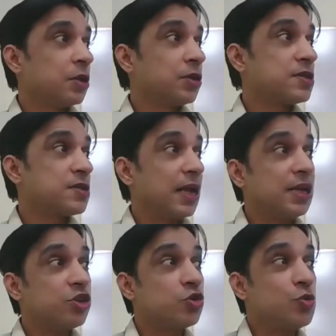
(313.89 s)
The cell
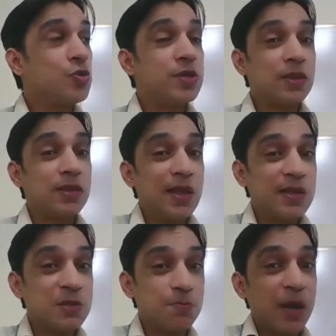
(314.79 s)
chooses the
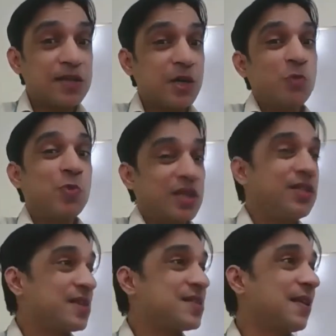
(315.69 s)
things present within
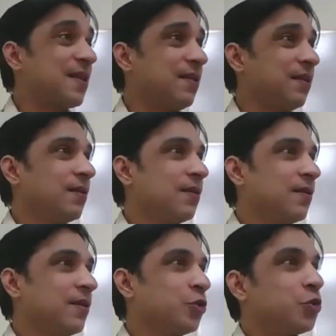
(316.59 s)
the cell
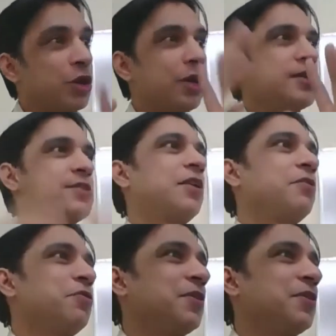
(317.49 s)
to kill itself.